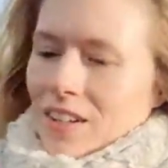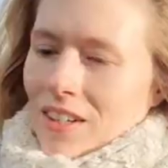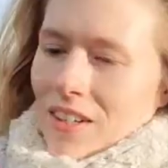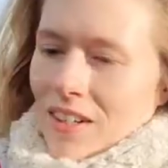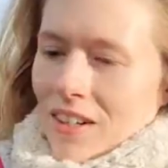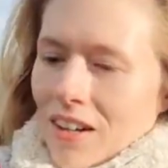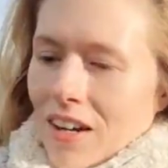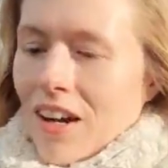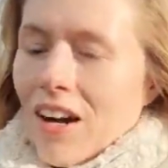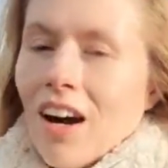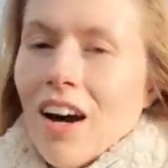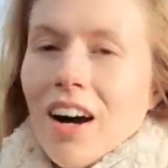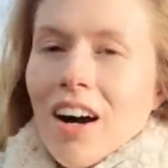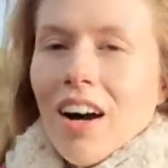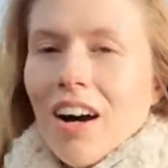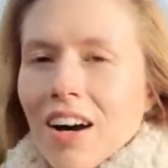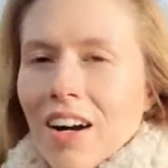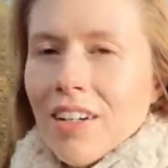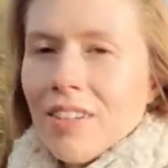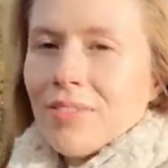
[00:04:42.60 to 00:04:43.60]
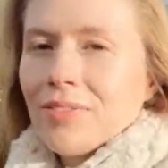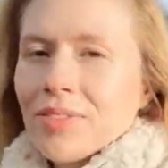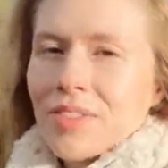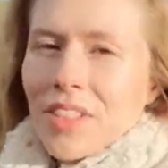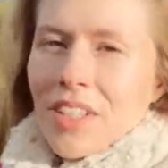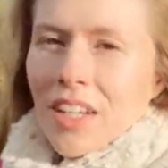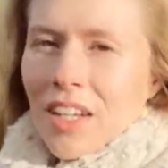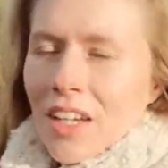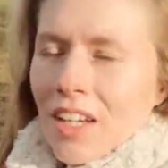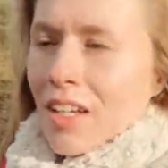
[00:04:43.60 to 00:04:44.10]
Oh,
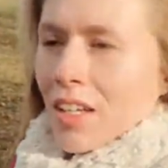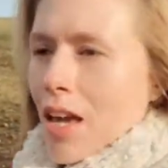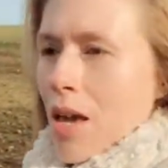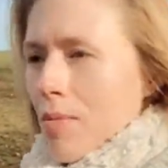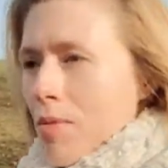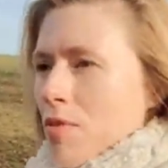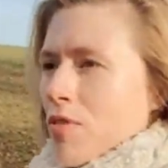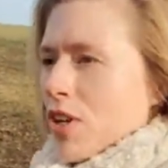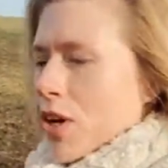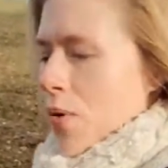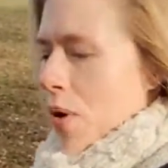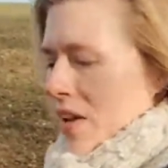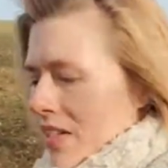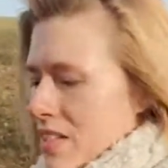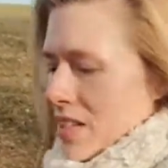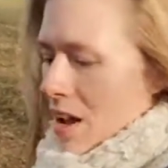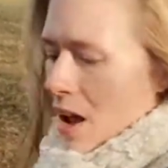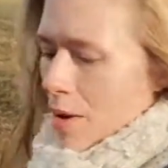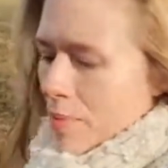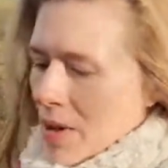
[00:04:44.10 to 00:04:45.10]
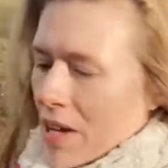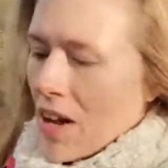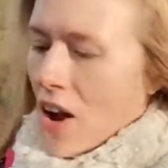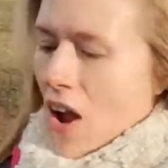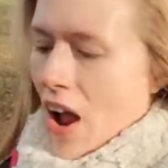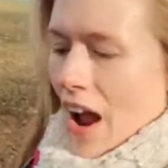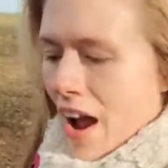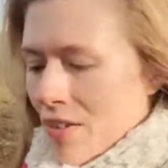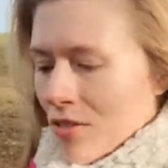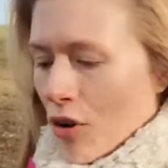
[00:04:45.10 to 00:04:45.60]
keep your requests coming. I
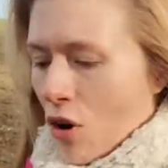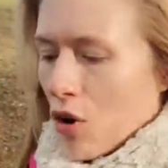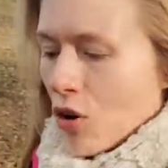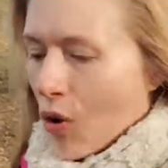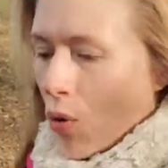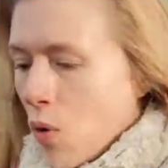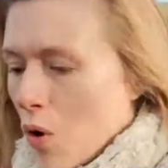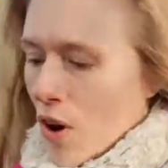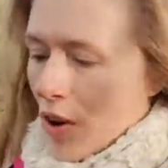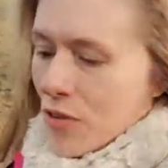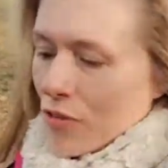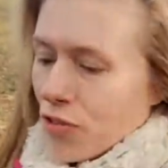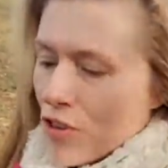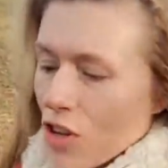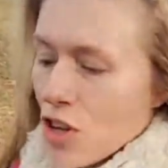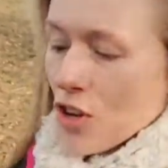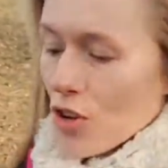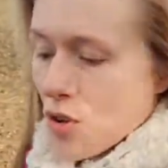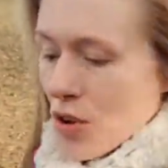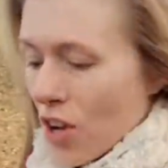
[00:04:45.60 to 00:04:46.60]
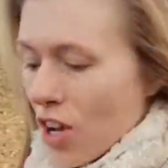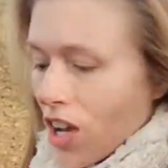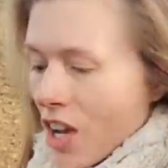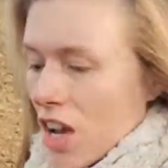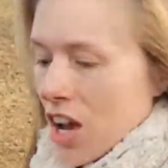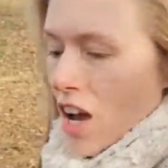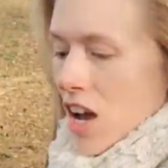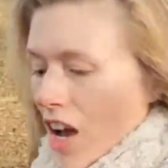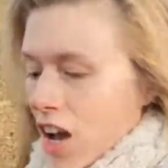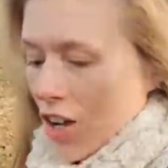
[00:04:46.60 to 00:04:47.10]
have got quite a few
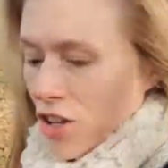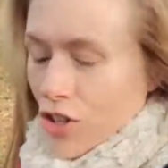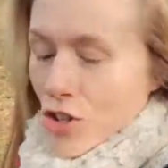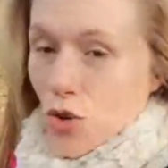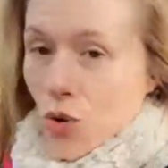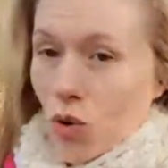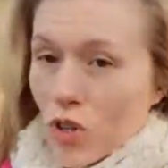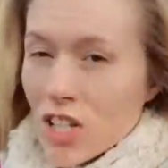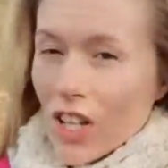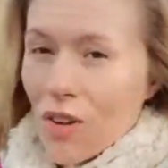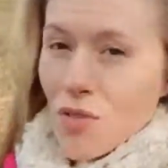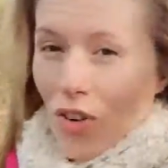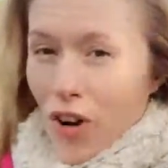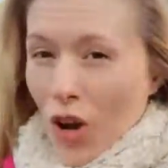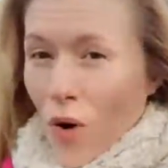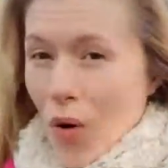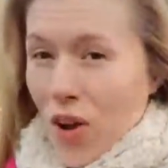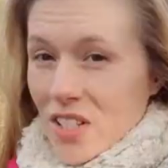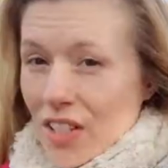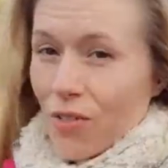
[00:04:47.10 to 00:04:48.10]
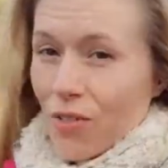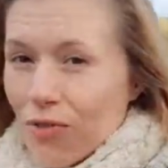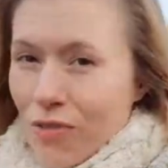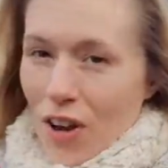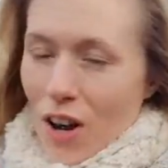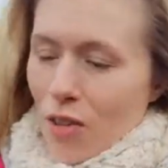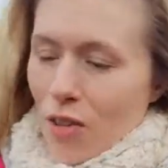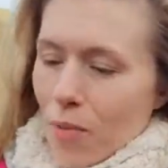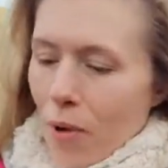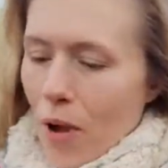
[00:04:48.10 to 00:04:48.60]
naughty requests to
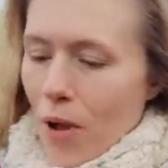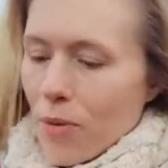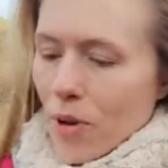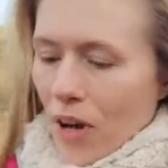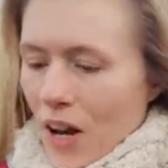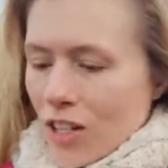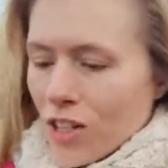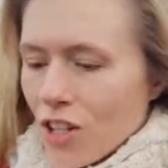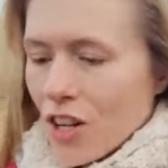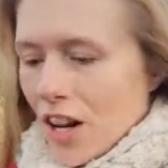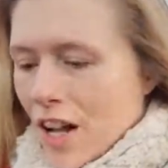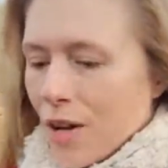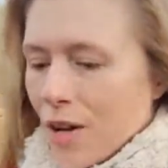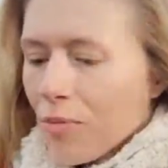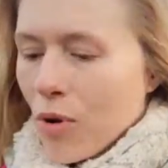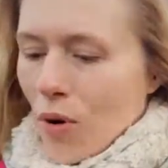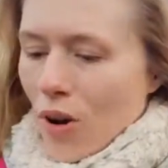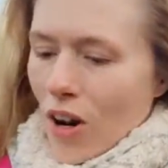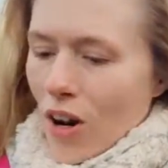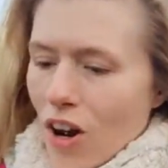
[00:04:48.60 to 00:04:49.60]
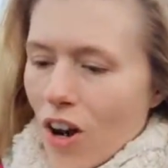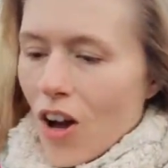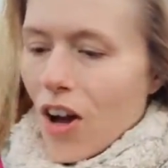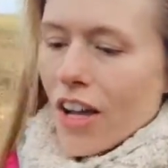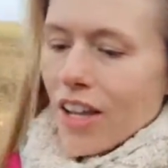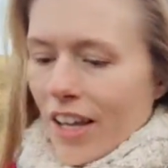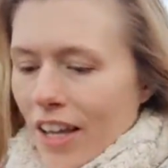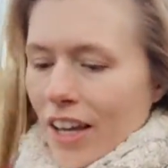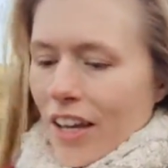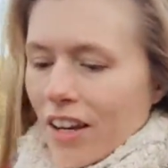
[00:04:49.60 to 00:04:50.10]
fill at the moment, actually. I'm quite
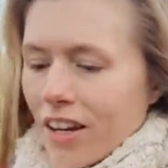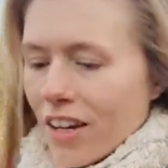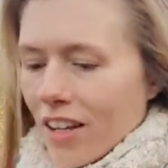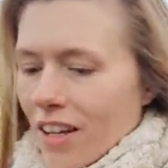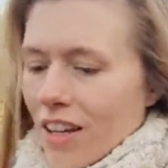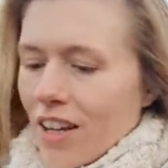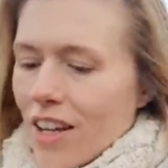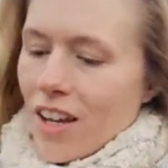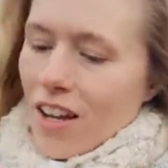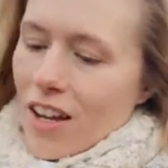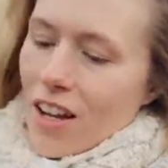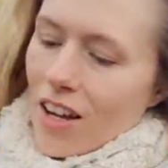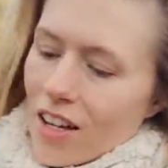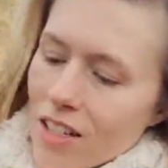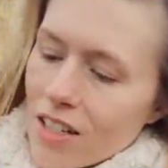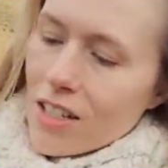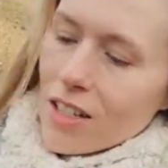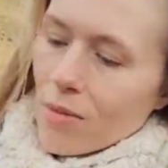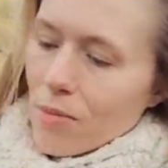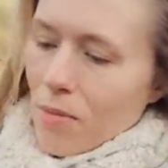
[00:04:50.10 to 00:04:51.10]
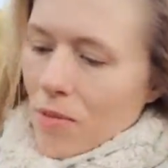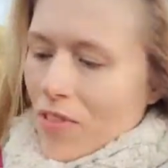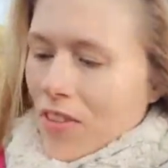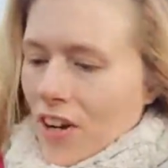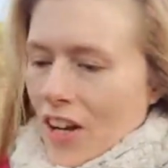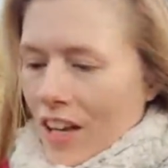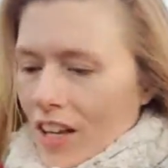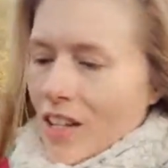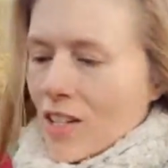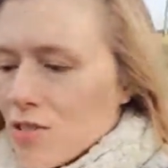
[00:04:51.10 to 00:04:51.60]
liking some of the
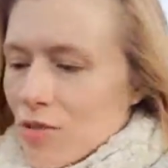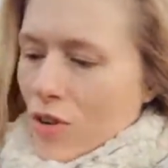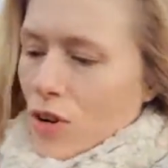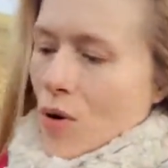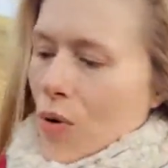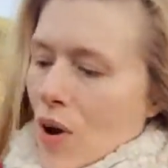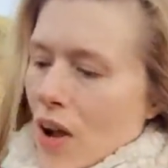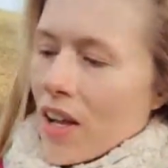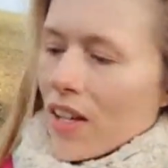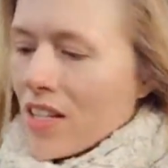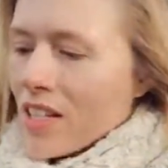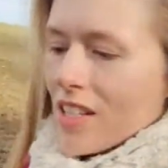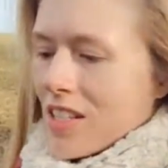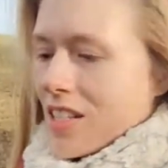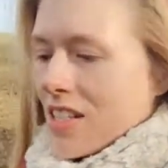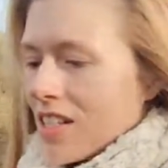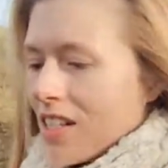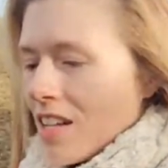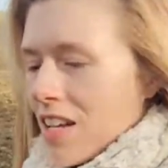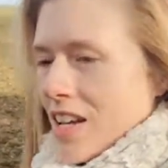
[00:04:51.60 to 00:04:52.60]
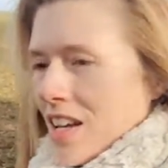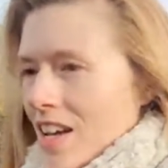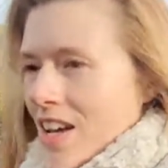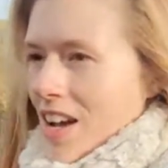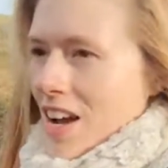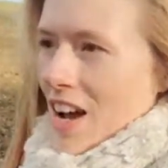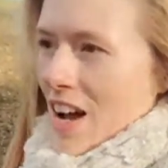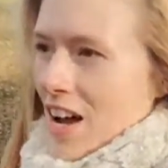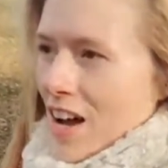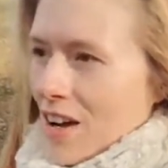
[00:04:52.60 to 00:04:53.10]
latest requests
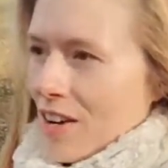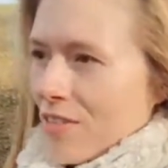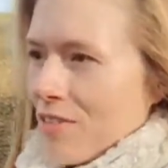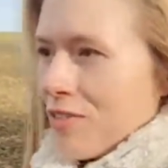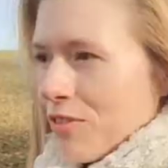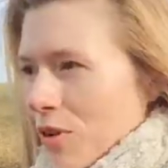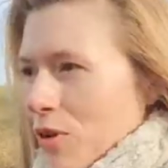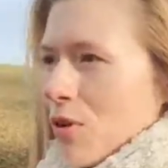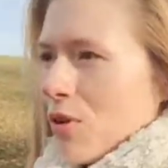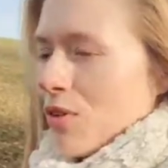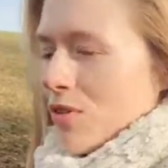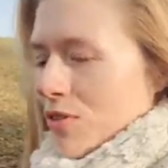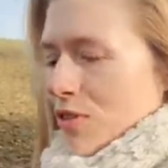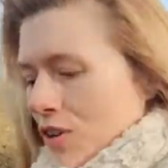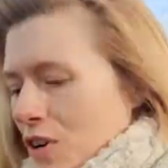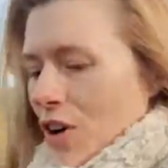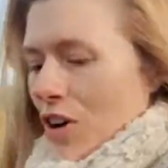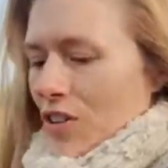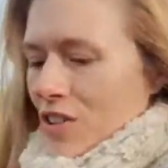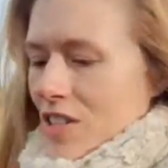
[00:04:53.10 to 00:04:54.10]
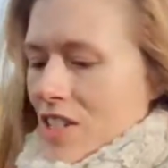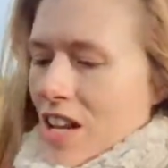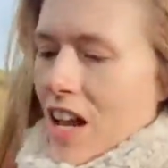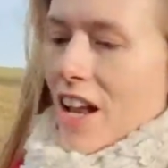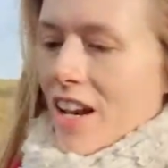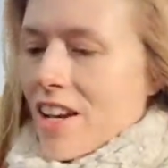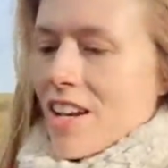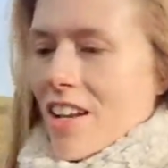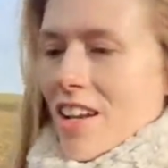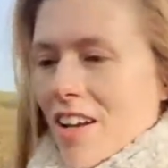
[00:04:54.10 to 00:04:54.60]
for
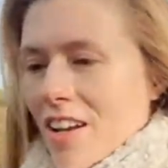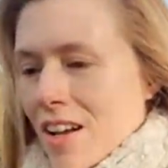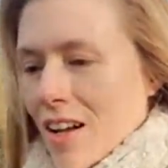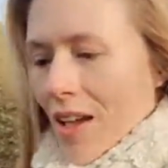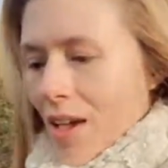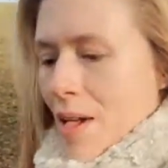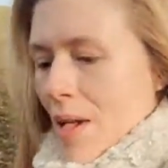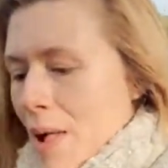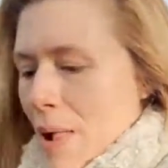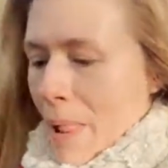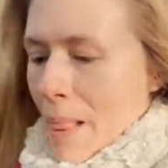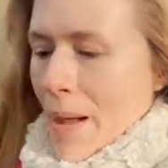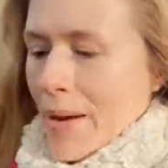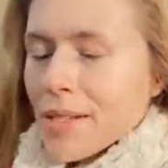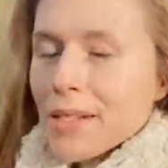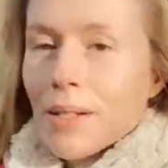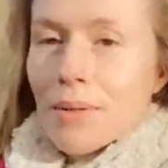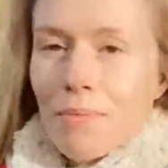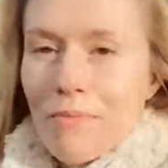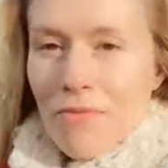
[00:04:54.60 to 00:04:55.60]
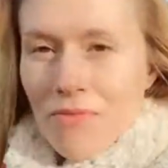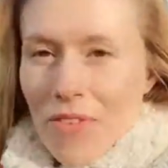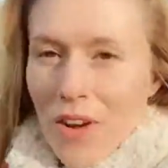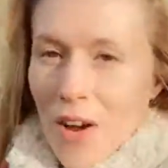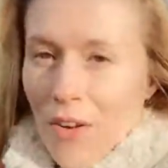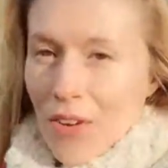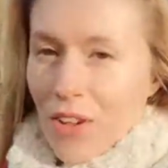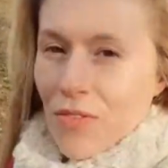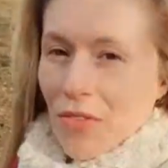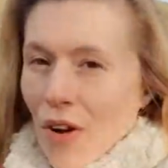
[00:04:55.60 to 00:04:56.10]
content. There's some
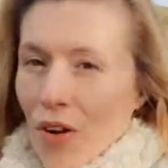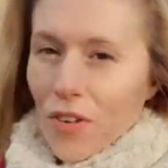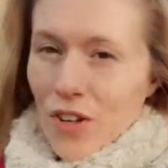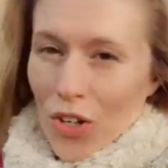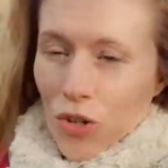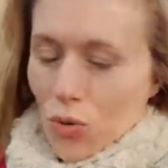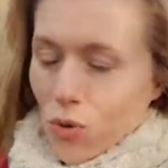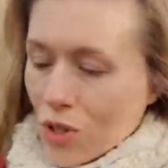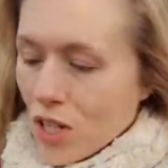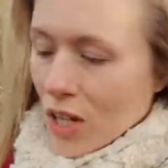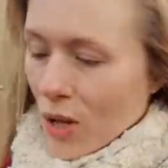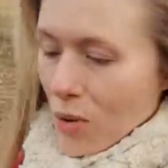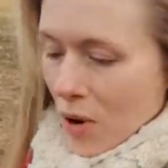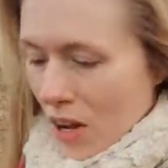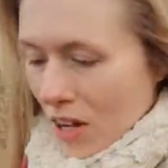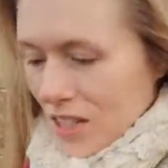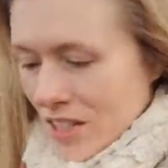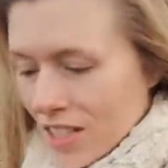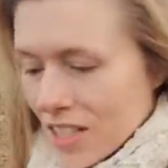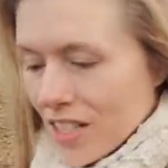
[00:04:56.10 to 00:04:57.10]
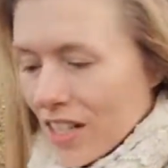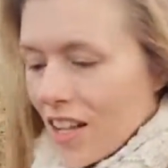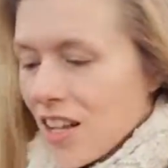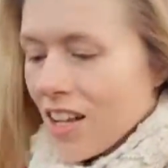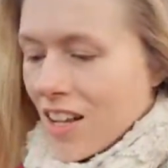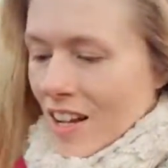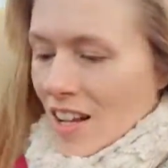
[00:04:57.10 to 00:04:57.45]
very, very naughty ones.